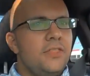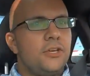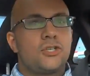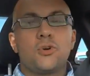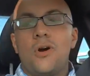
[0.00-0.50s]

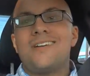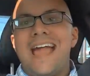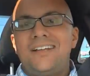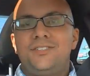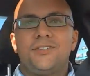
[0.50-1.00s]
The short
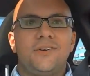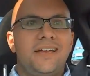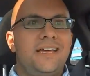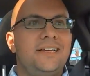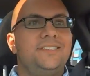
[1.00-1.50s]
answer
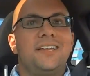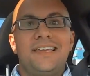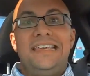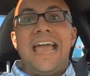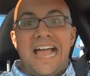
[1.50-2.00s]
is
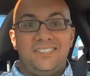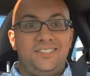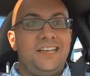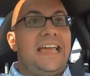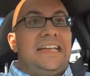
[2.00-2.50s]

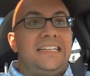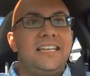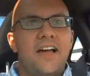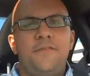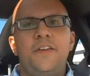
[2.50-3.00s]
yes, it
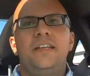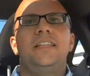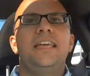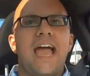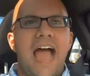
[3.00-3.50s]

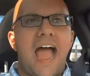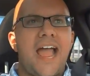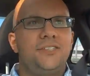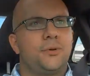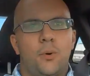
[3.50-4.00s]
definitely
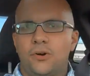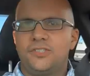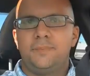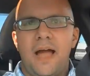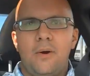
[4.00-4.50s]
adds
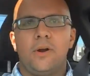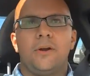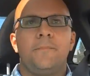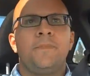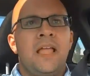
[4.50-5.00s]
horsepower.
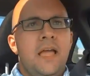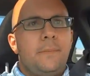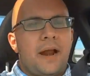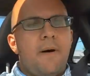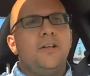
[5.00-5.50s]

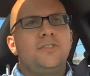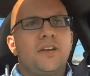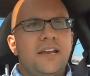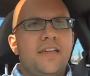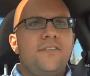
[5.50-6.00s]
But I'm also
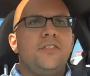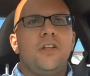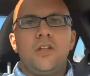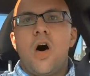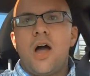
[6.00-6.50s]
going to give you the
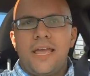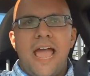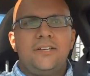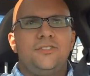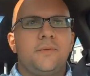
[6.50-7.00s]
long
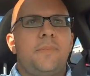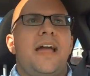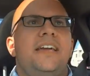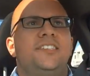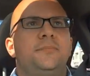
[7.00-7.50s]
answer
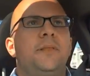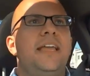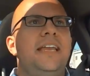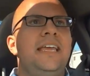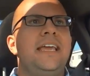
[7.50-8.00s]
by
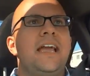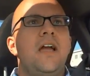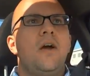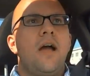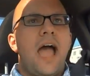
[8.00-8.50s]
explaining
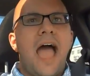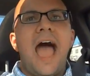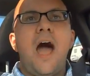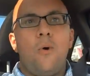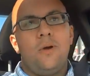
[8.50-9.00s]

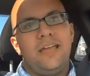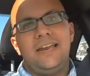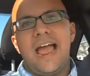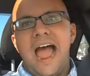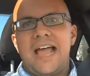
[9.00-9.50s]
how
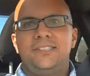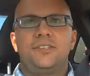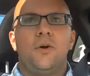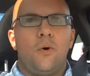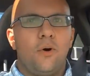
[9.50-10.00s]
it
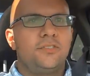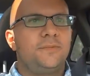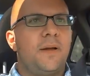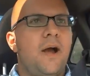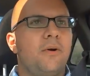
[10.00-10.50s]
adds
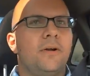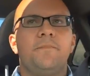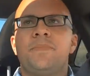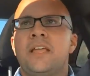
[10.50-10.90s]
horsepower.